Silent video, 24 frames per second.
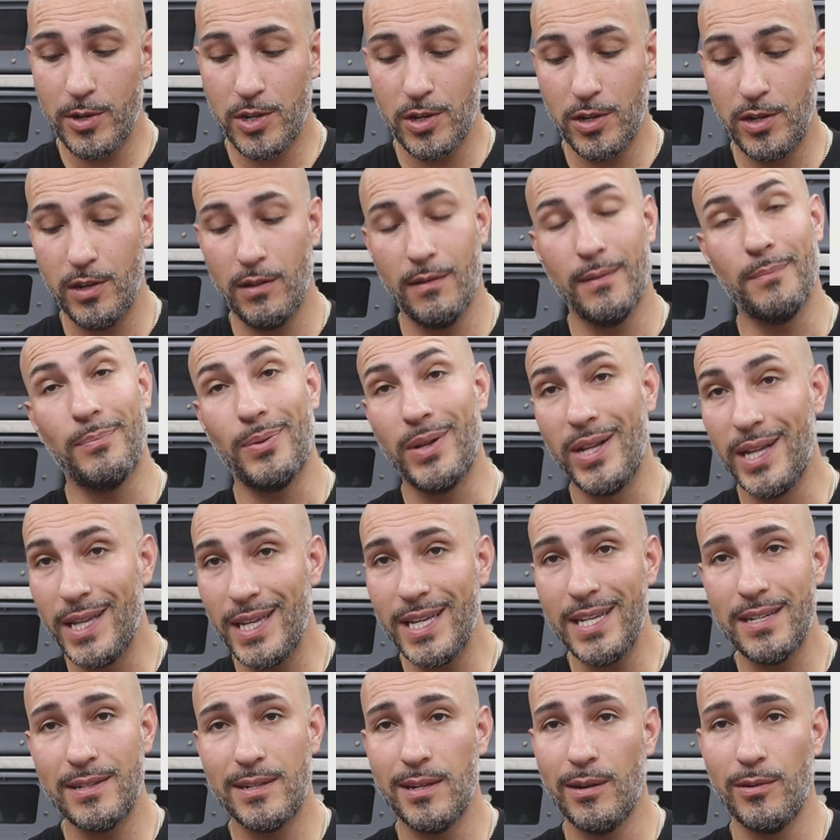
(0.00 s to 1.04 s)
what you're doing,
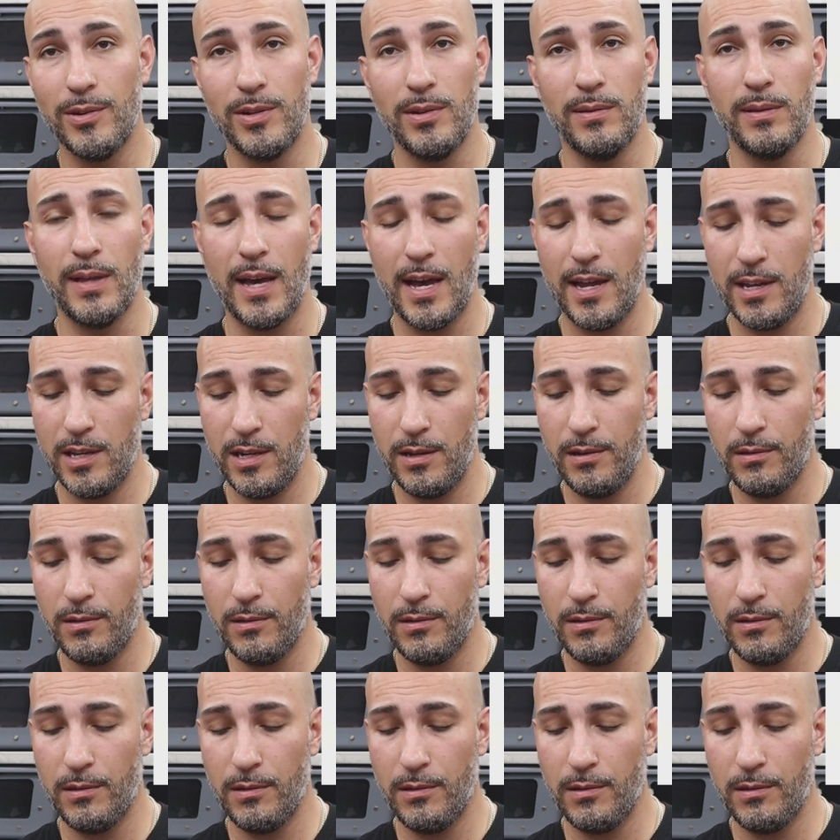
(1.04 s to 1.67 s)
please don't do that.